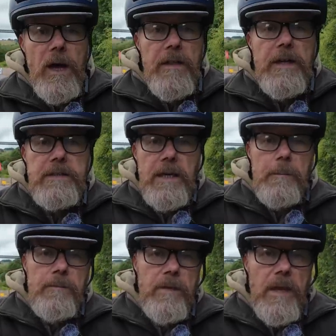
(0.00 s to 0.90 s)
yeah,
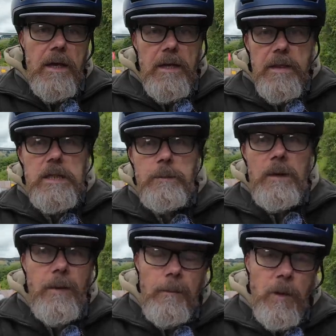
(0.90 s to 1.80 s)
that
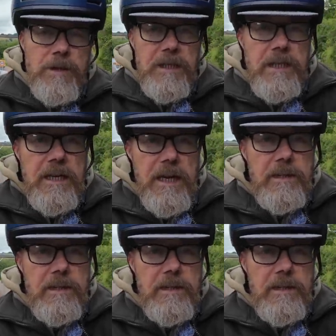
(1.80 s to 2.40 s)
speed bump put the